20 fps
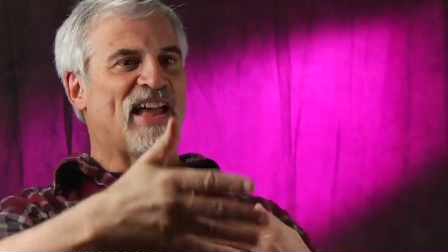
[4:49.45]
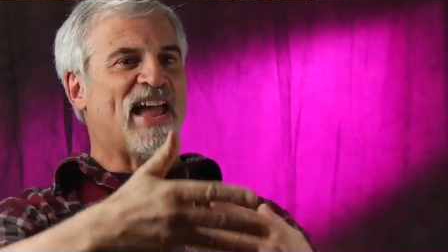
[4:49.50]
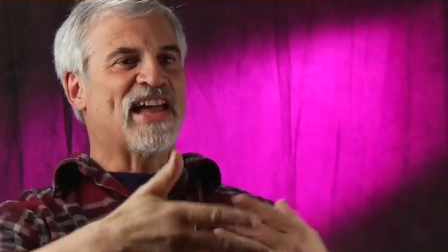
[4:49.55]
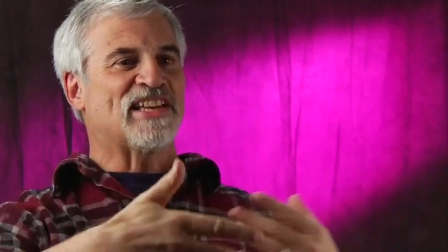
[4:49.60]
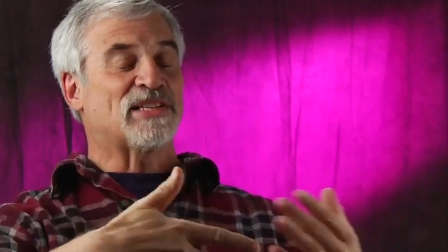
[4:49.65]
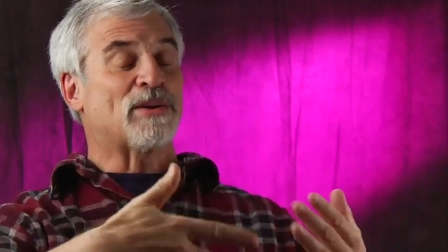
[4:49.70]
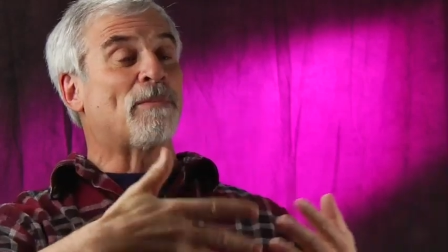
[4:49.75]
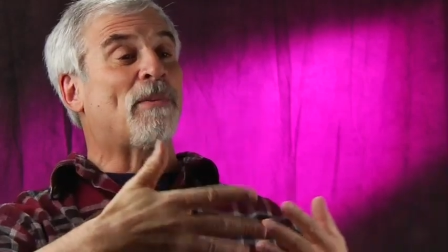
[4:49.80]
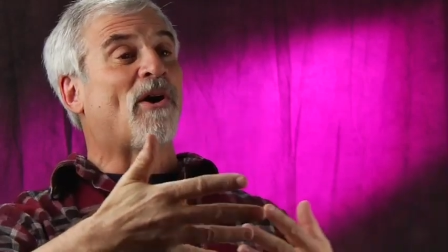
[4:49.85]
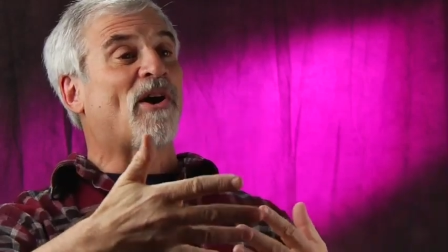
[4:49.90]

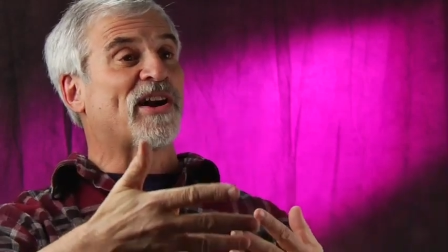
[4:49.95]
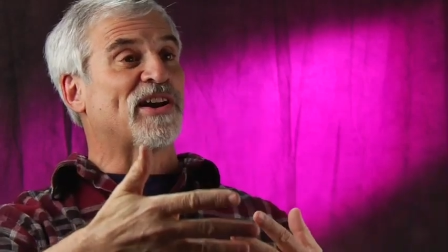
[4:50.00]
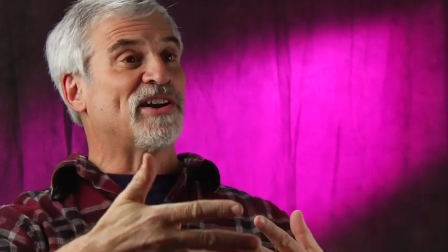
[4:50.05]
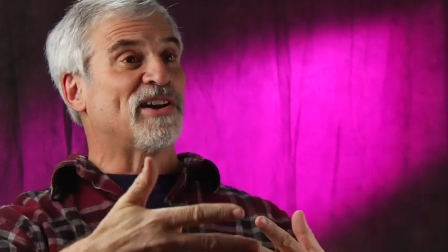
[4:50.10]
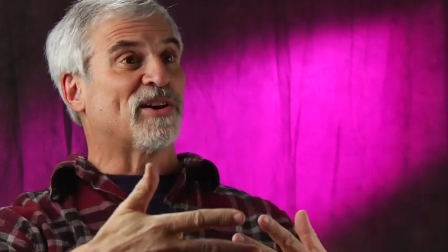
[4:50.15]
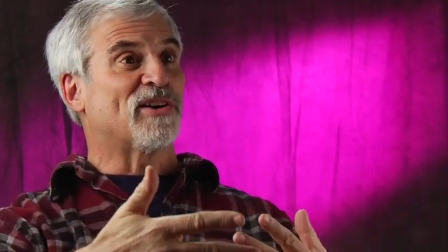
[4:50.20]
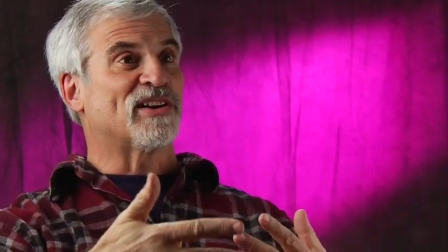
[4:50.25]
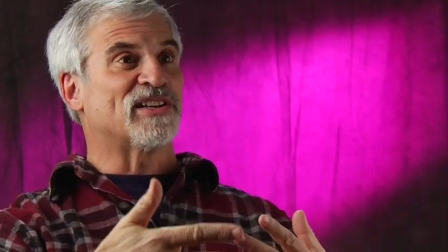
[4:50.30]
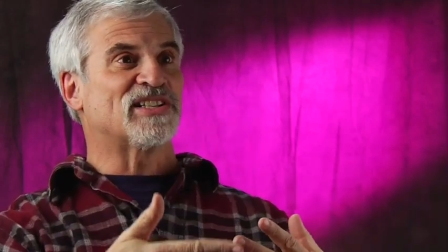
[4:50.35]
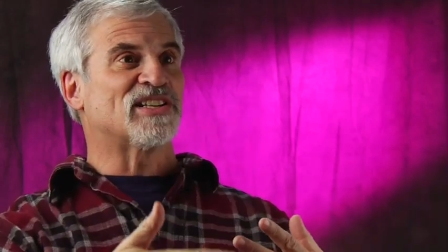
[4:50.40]
as a
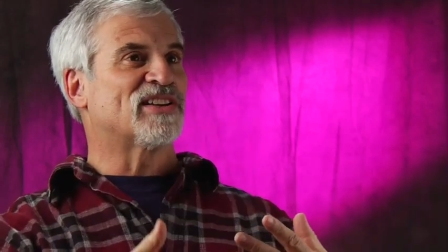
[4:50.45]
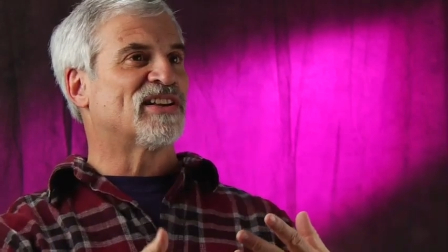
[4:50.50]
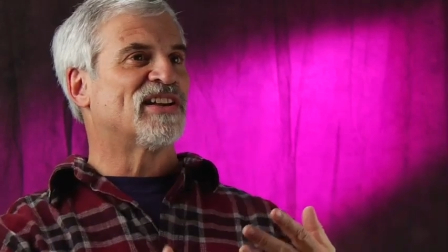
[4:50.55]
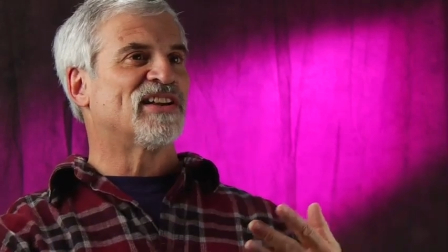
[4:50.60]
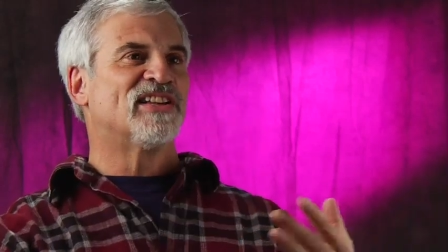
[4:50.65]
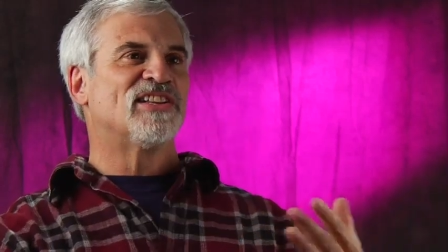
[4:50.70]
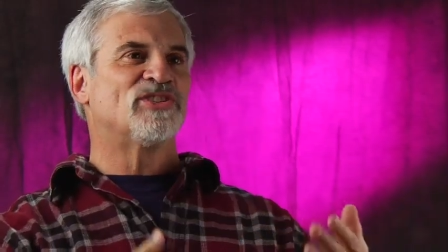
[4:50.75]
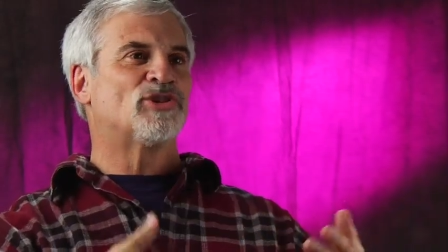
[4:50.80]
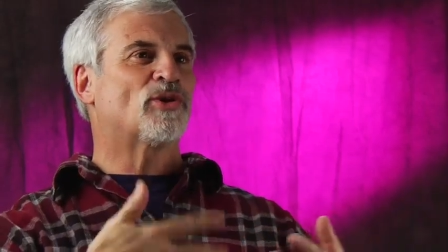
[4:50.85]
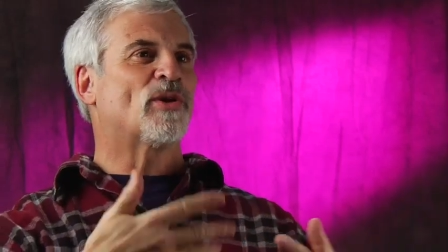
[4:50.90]
partner as
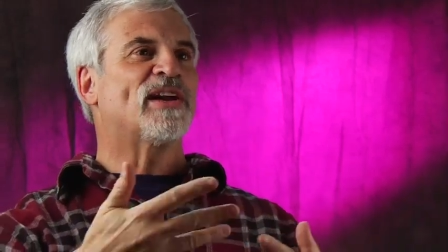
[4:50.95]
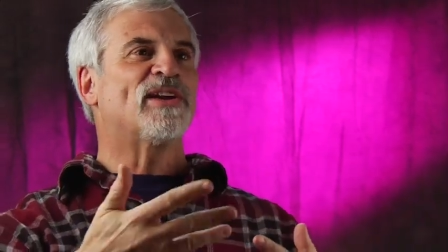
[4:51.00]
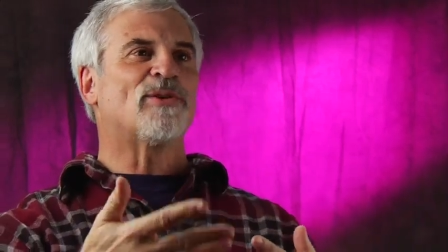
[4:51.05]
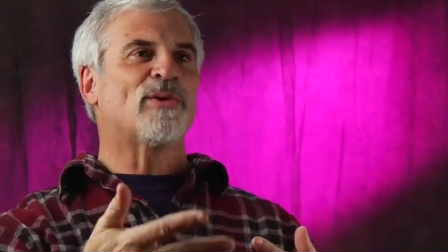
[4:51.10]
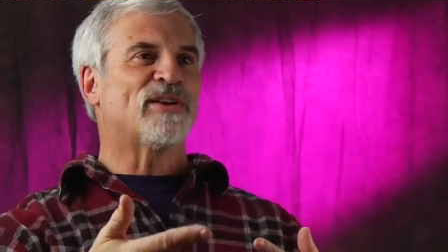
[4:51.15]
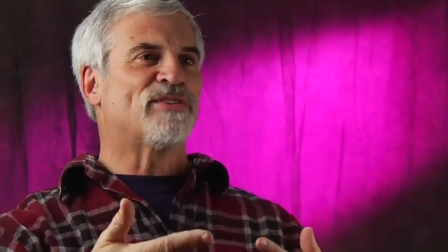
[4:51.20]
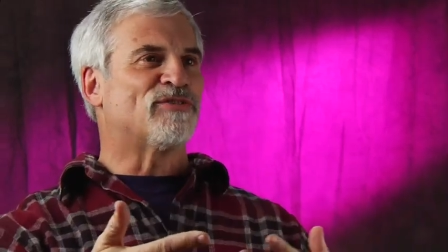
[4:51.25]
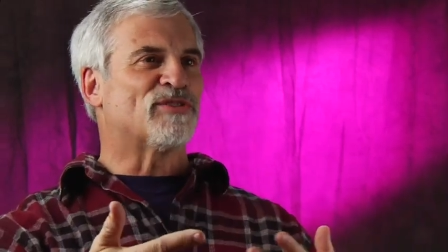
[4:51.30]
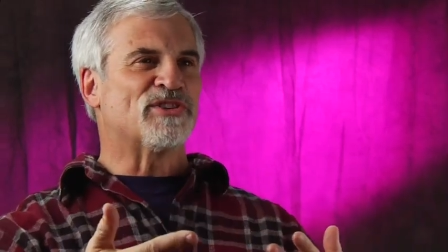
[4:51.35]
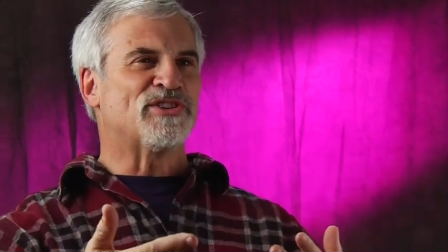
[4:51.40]
trade
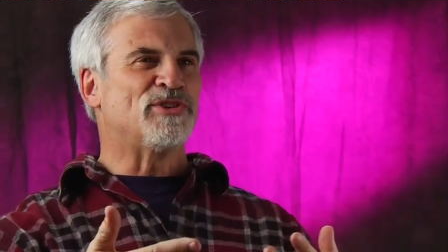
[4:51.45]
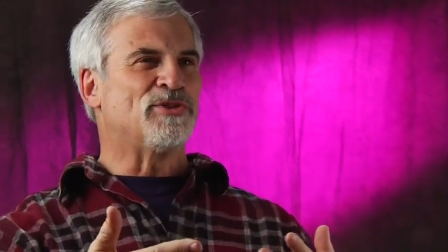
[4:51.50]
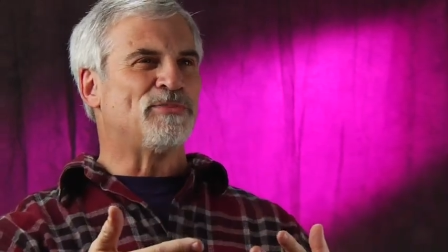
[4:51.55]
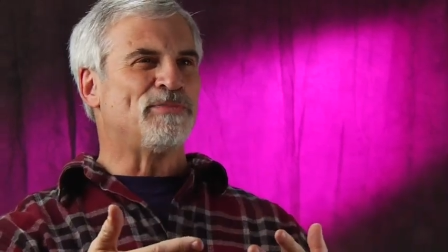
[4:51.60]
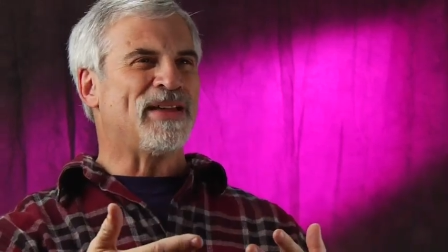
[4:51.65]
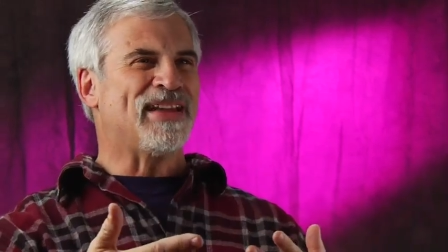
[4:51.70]
her in for two